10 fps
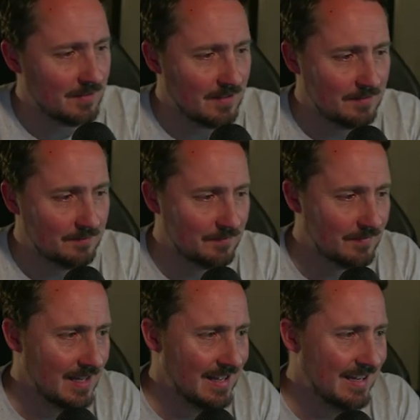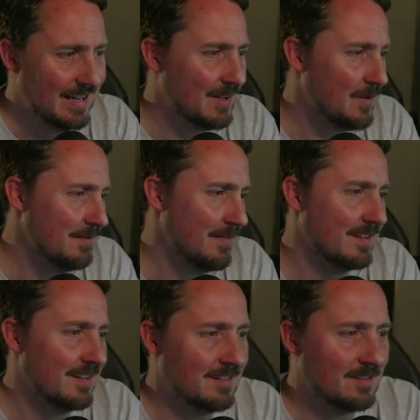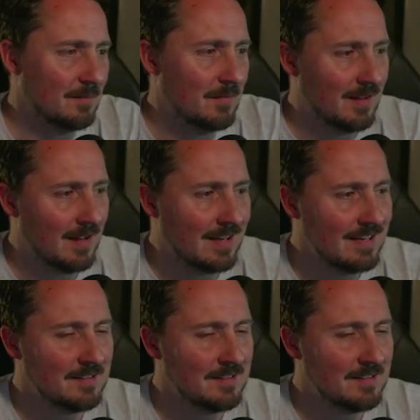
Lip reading: I quite fancy some. I need some